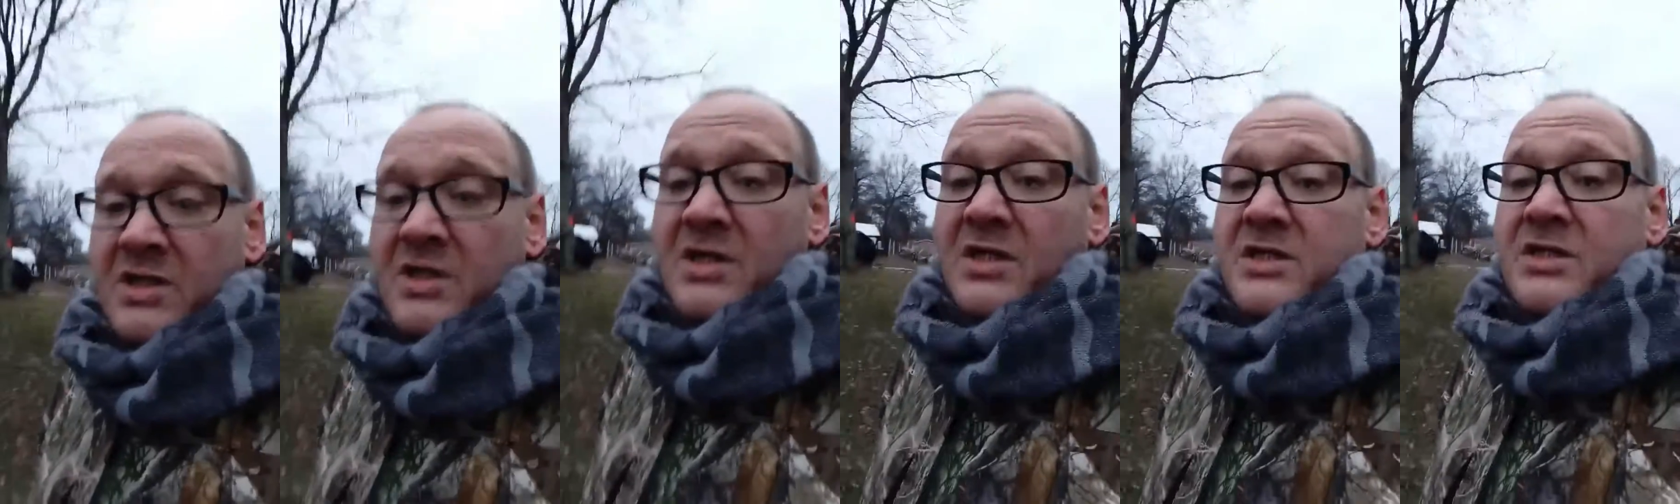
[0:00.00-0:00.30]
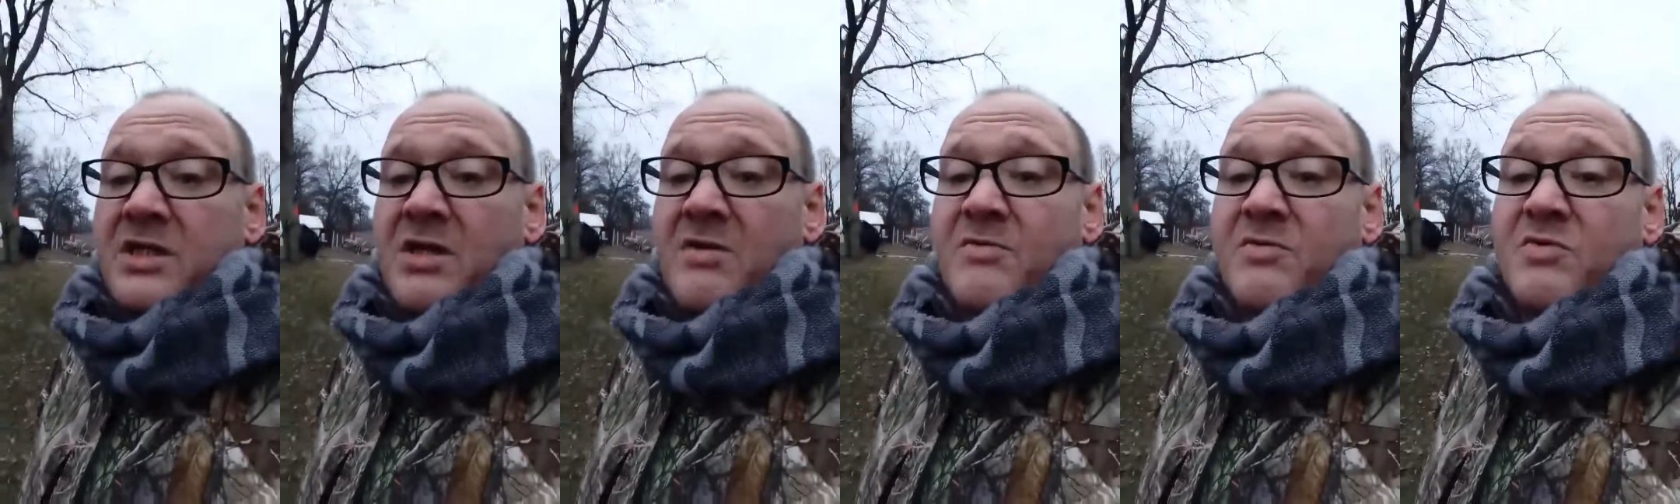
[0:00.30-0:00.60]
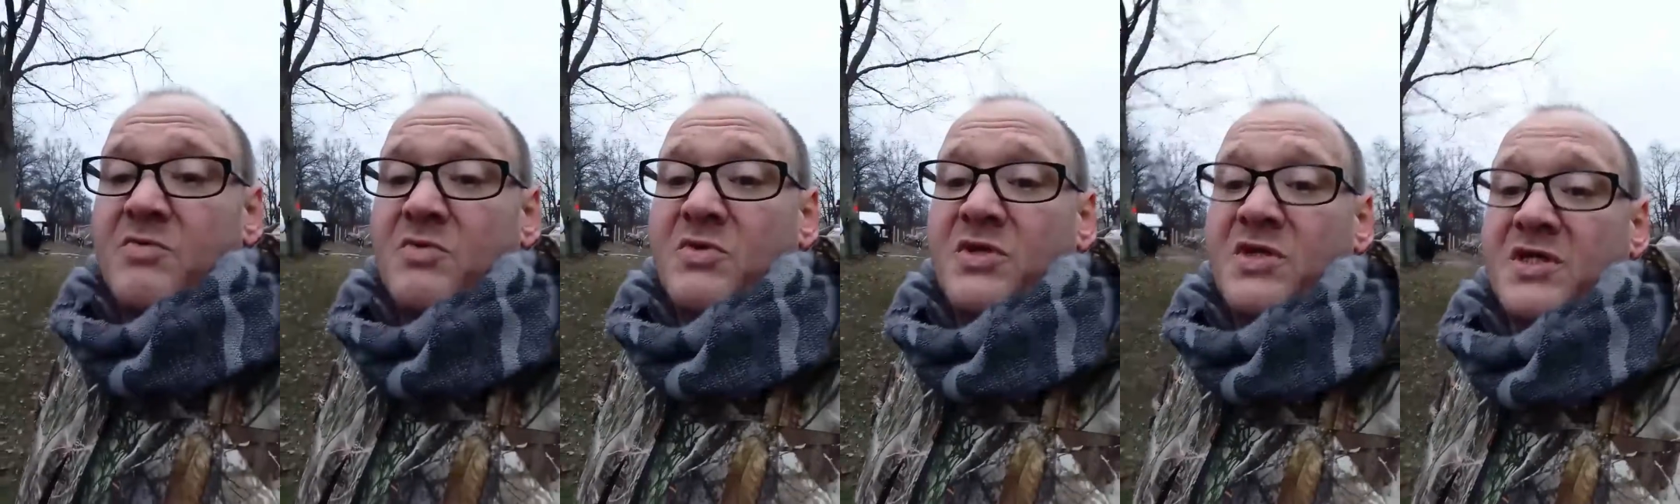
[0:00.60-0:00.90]
coming
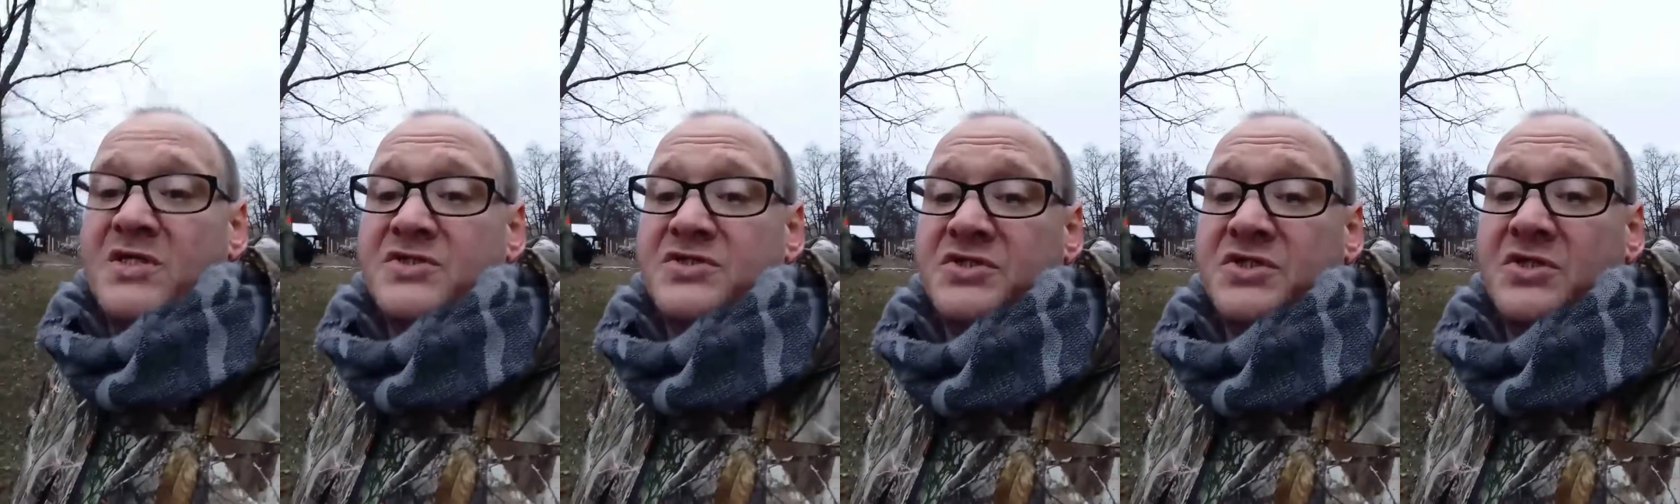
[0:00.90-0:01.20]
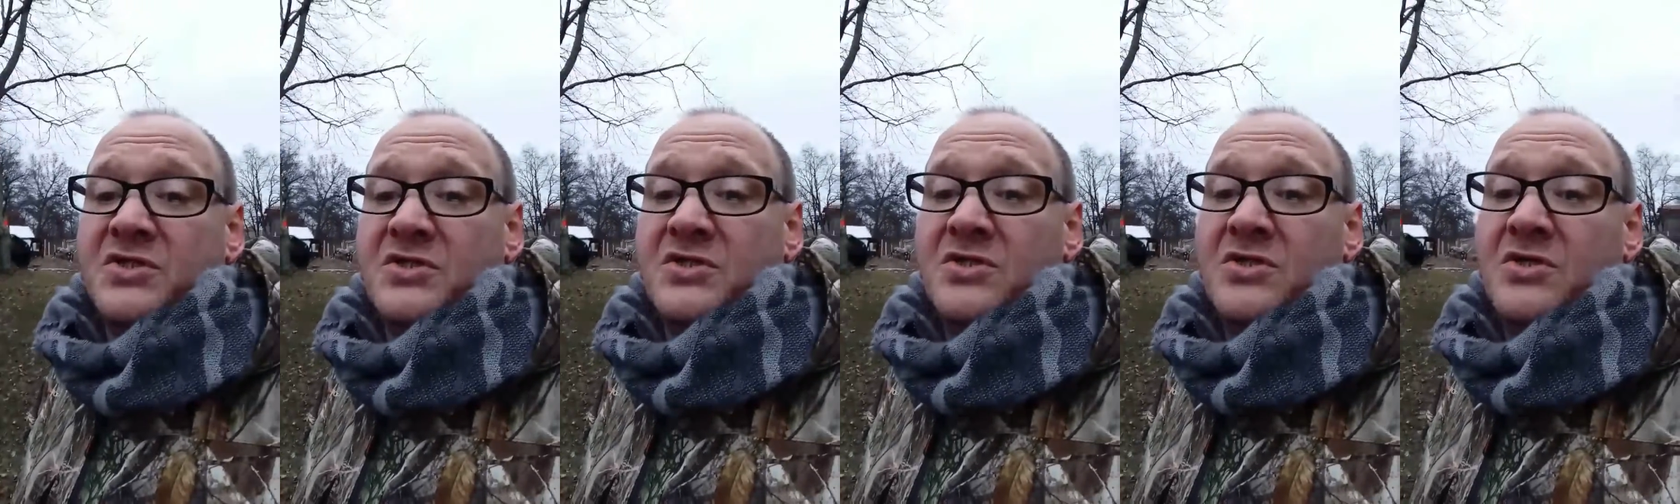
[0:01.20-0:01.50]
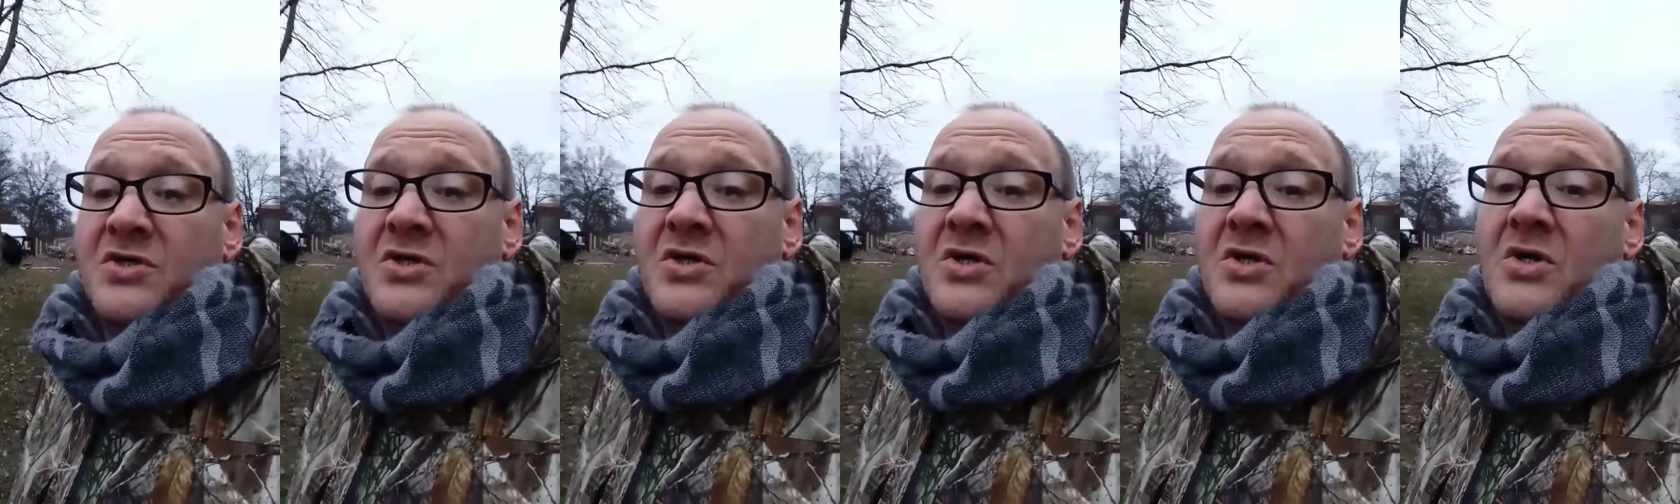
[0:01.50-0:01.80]
with us
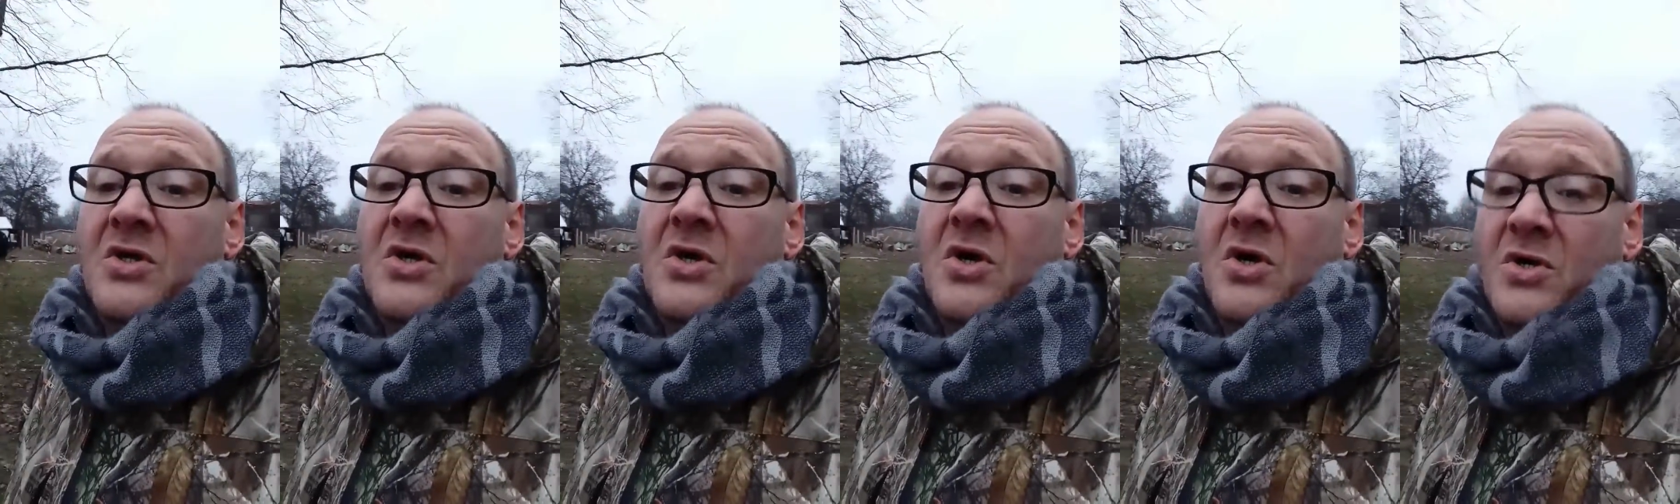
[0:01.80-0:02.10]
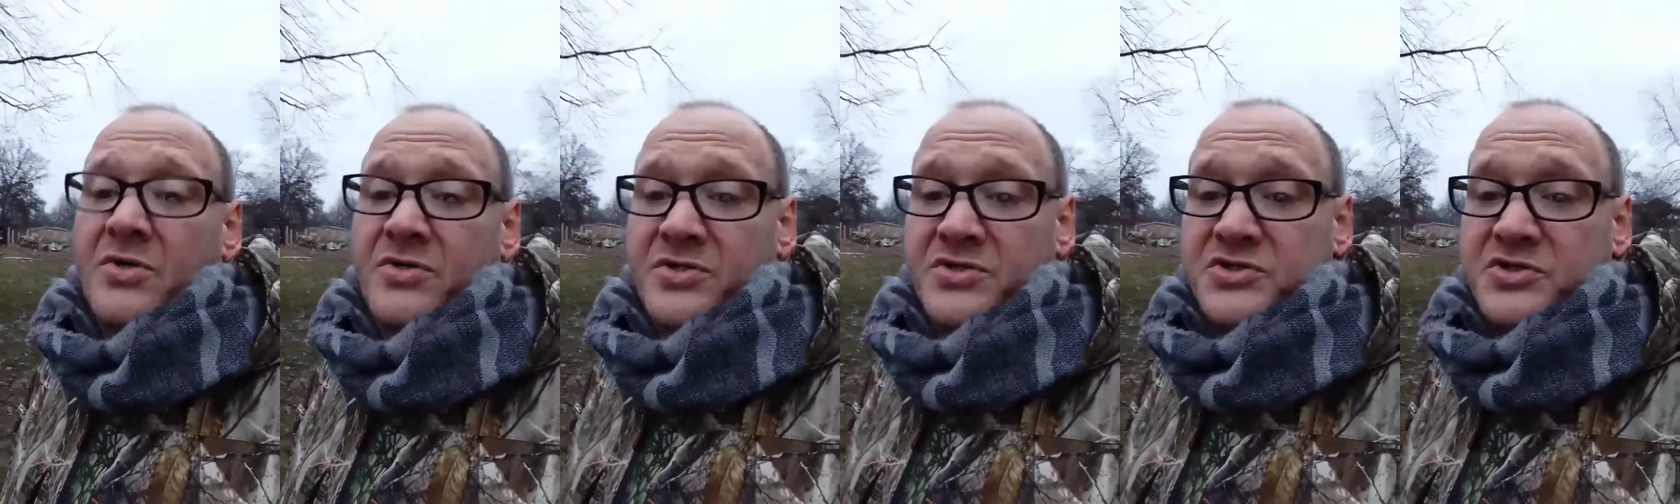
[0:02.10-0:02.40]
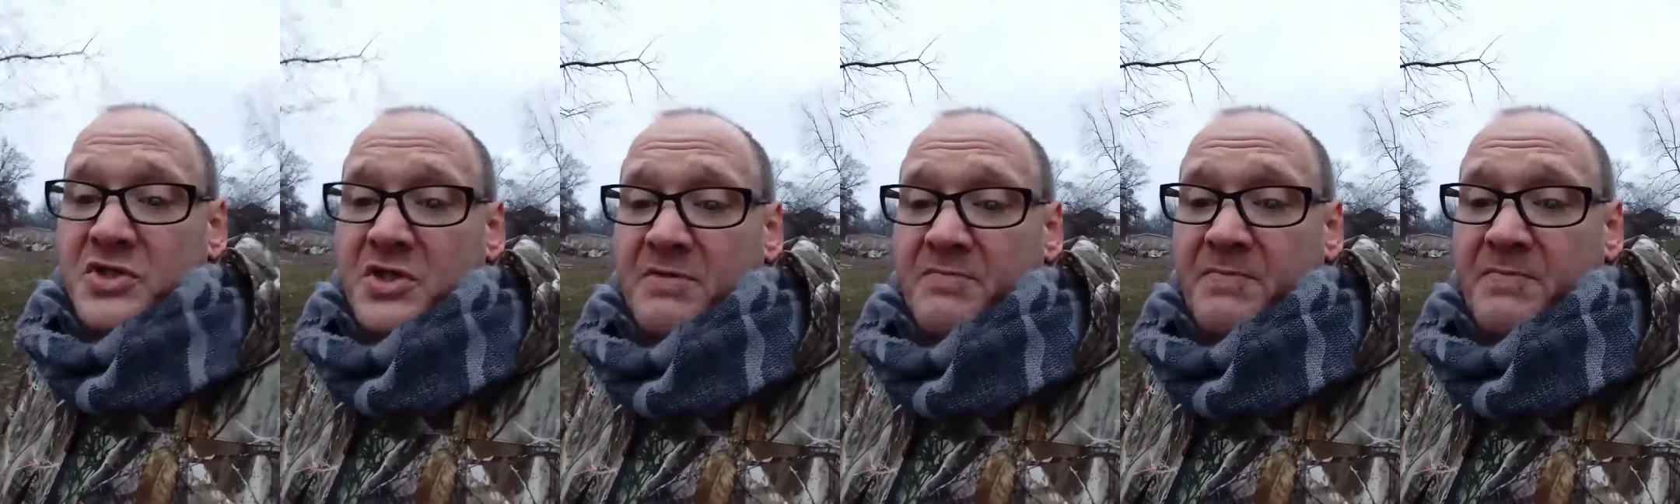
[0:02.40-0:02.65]
on the trip.